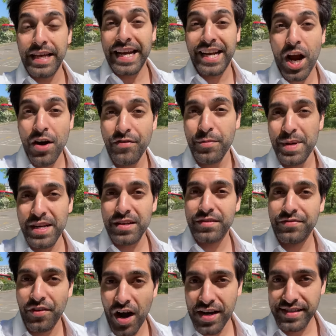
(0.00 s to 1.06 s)
Their government
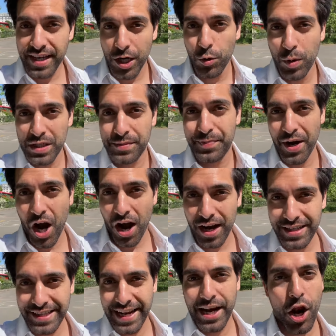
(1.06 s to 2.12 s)
advisor who was
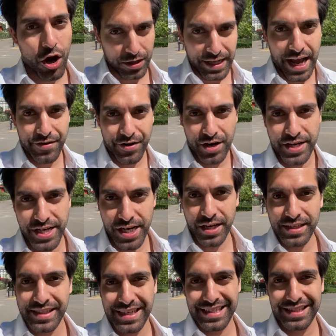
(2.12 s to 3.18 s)
behind the lockdown idea
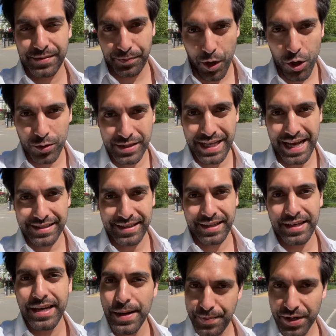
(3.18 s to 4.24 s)
is exposed as a
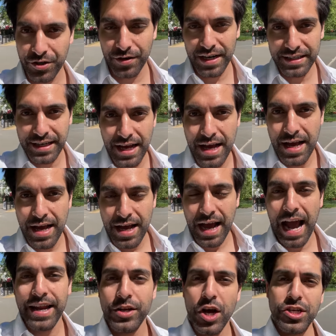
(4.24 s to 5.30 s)
hypocrite,
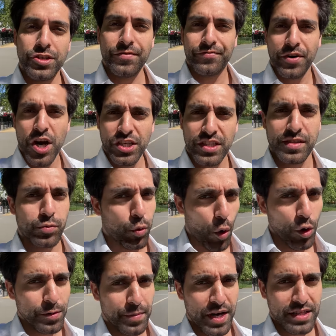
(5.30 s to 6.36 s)
and Nigel Farage is
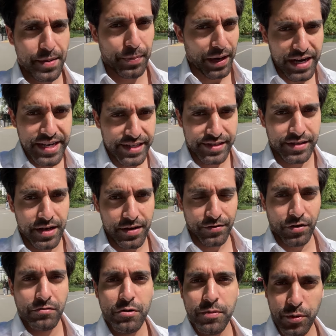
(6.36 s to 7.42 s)
warned by the police
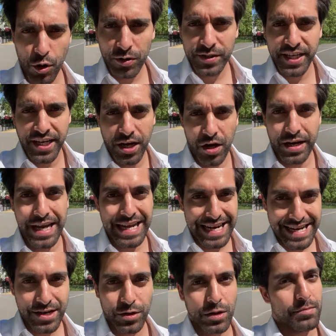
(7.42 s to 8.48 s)
for reporting on
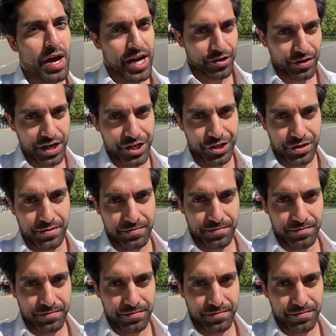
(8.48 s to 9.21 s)
illegal migration.